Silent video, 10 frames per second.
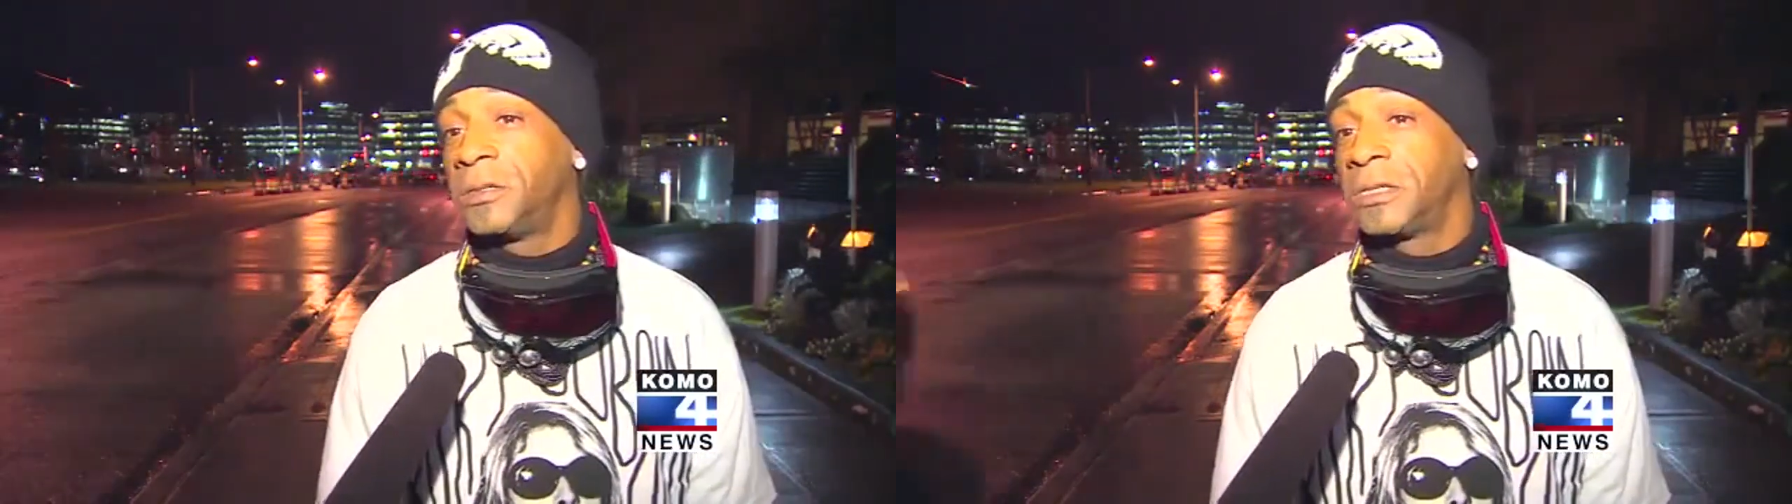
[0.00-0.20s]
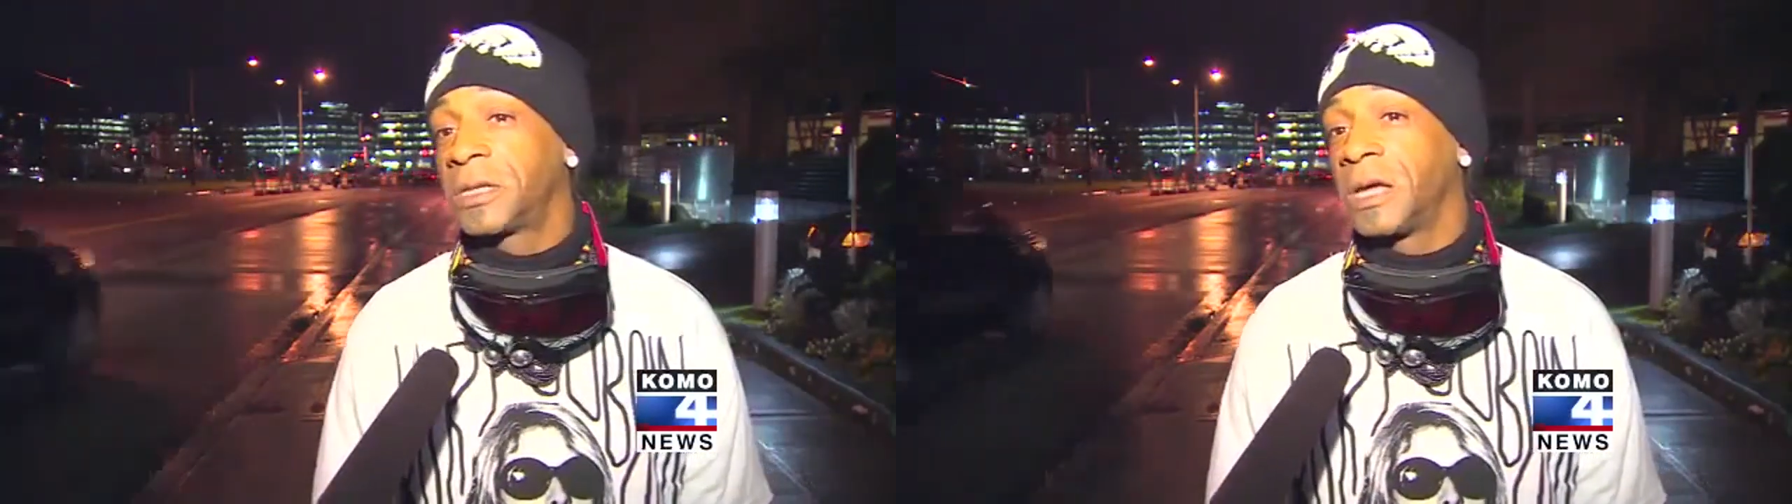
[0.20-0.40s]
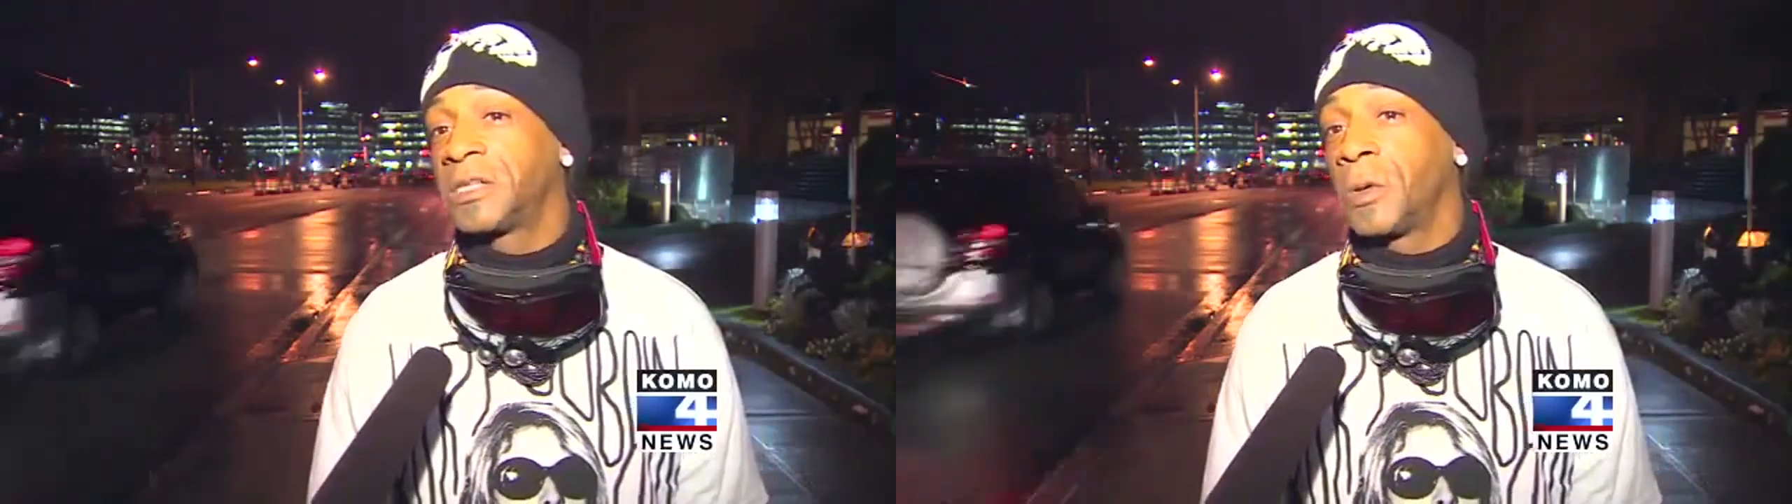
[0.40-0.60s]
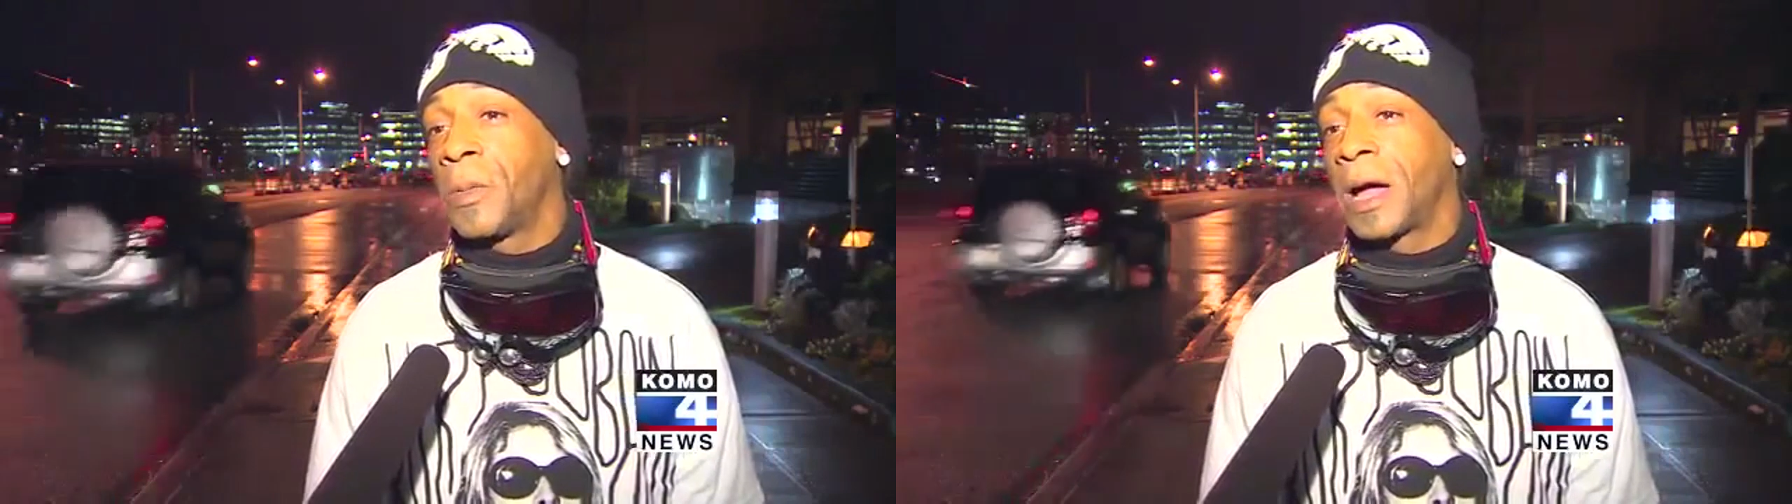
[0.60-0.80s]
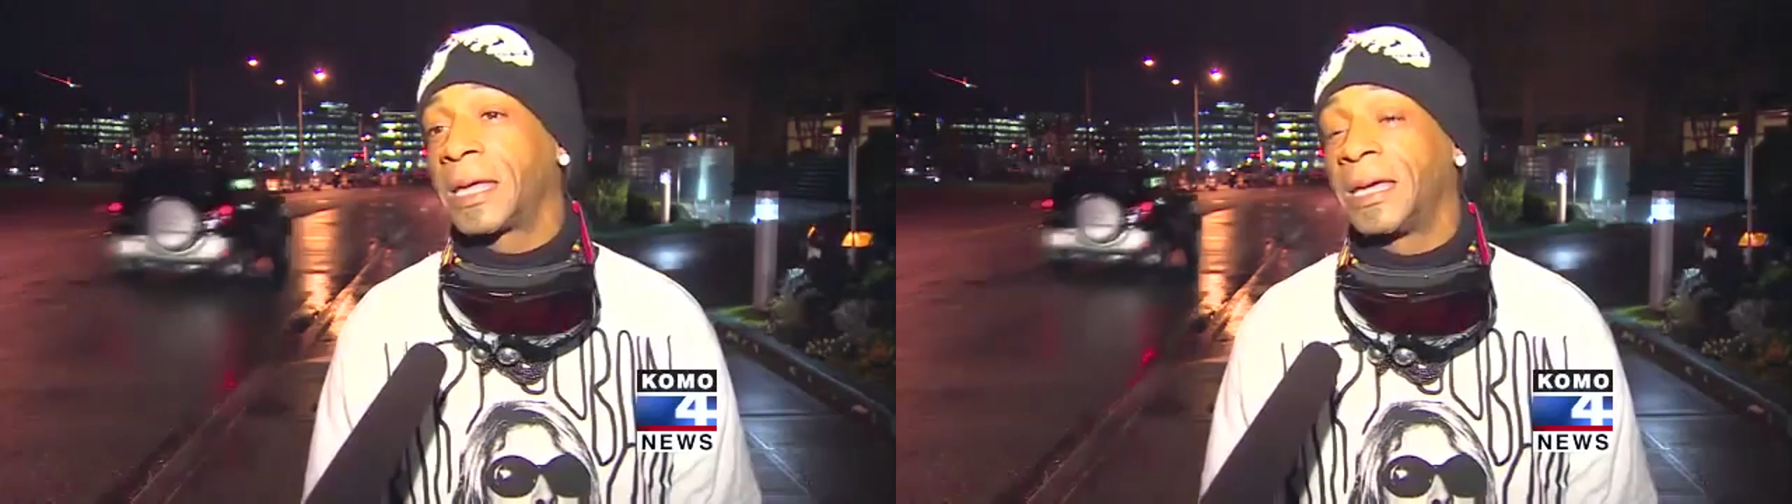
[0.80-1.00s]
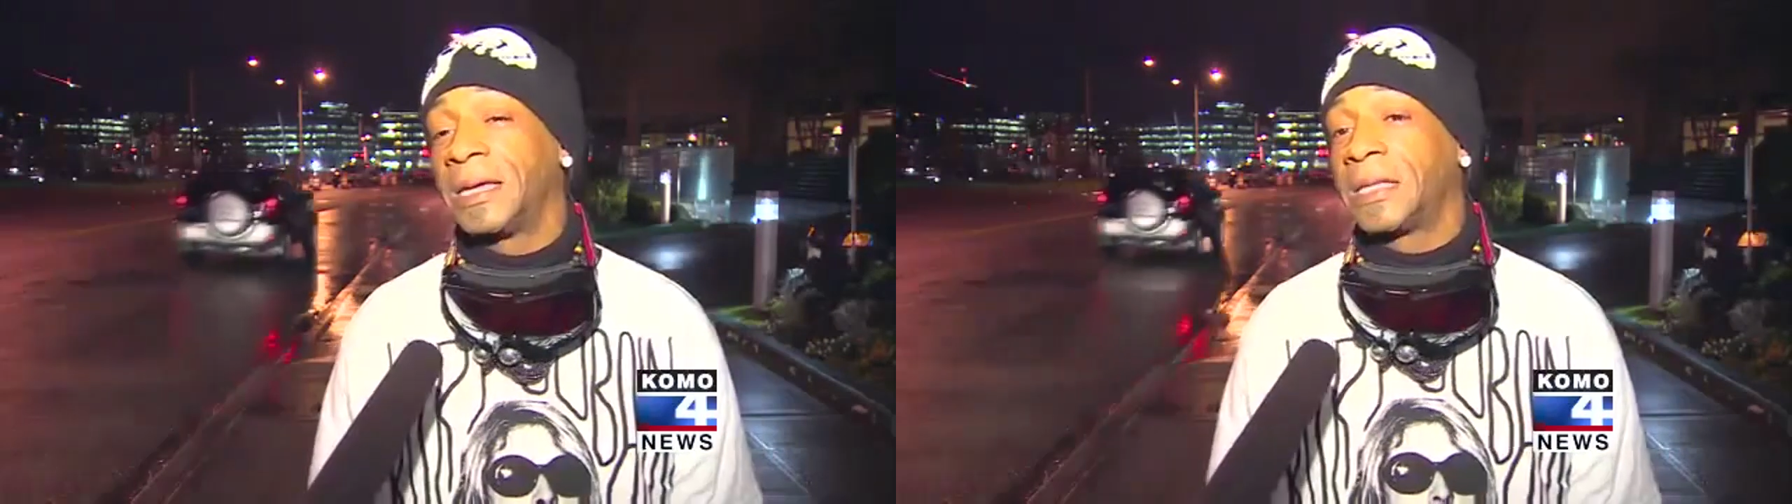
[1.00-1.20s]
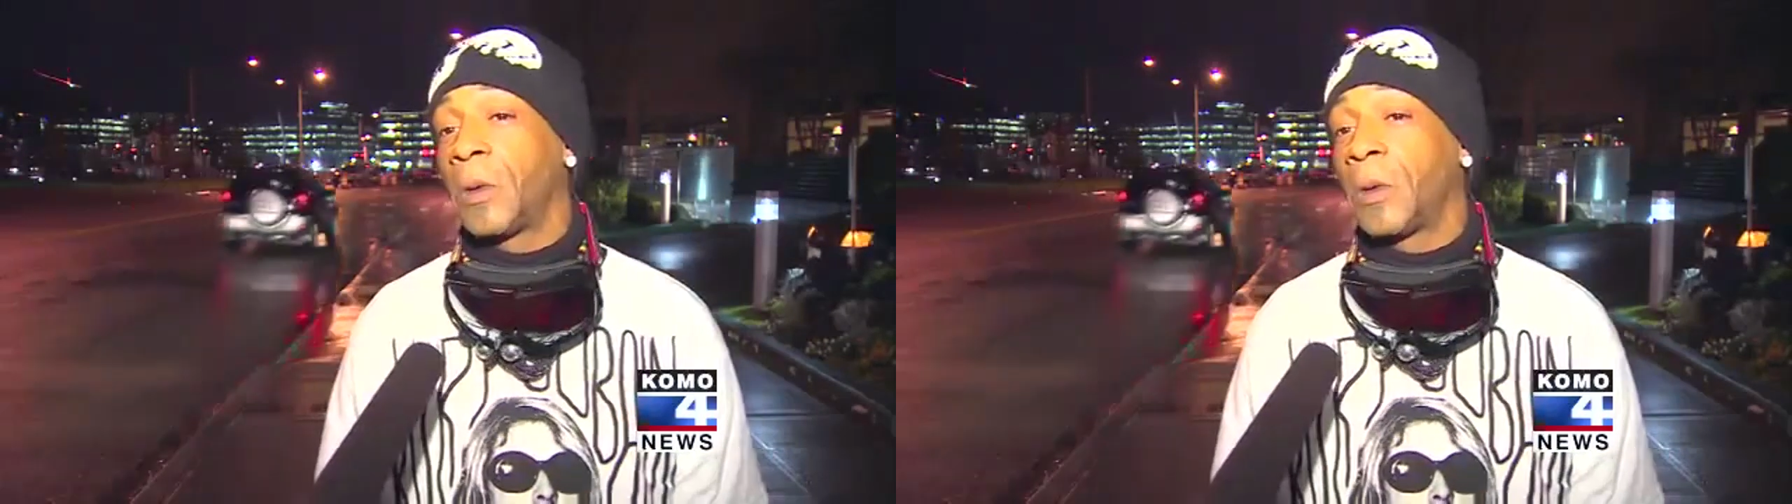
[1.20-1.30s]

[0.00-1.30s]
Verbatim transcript: discussed it with my kids.